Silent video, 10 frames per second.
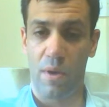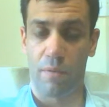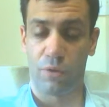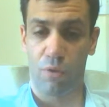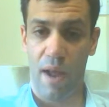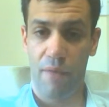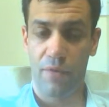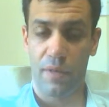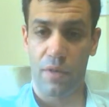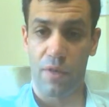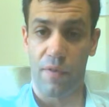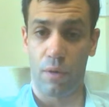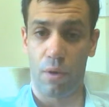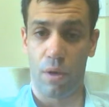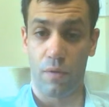drafting the different
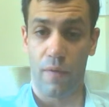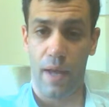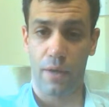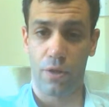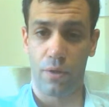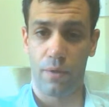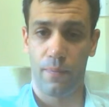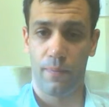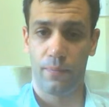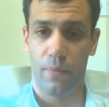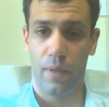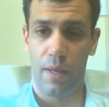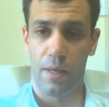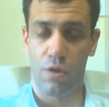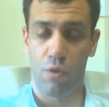cause of action
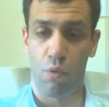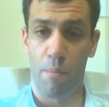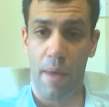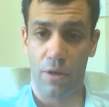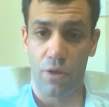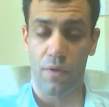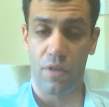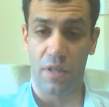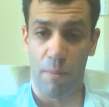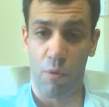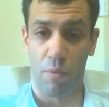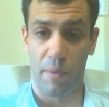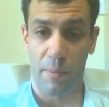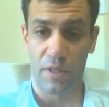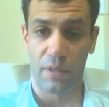is to mention the same old
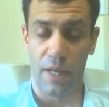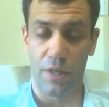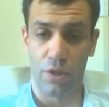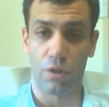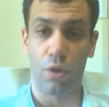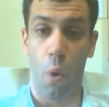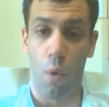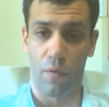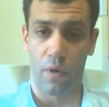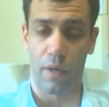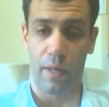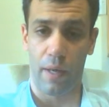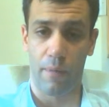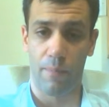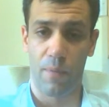representations over
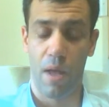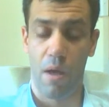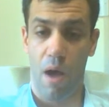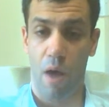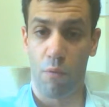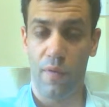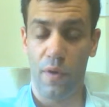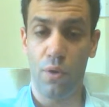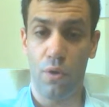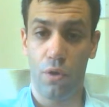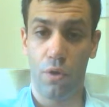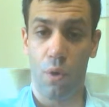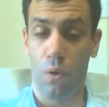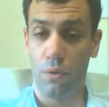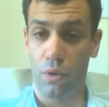again. However, you could
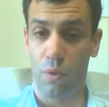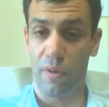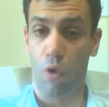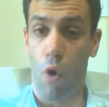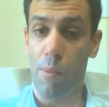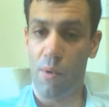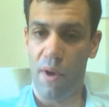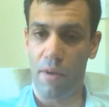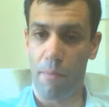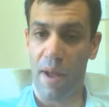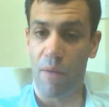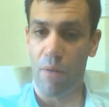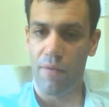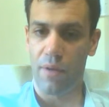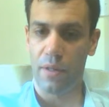also incorporate them by
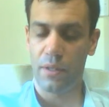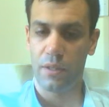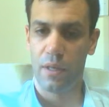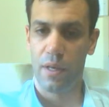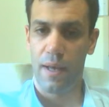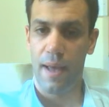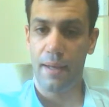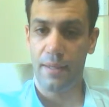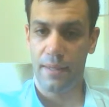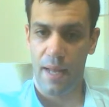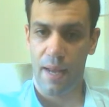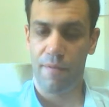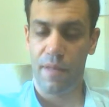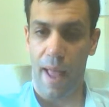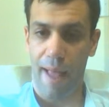reference and save
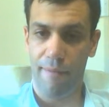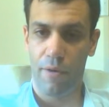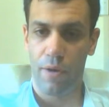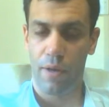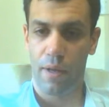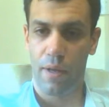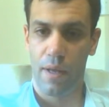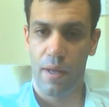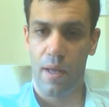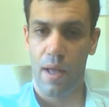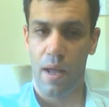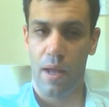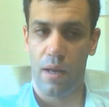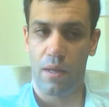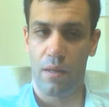the effort
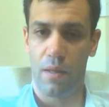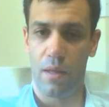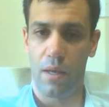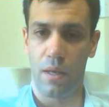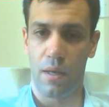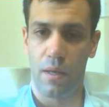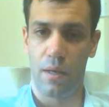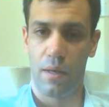and the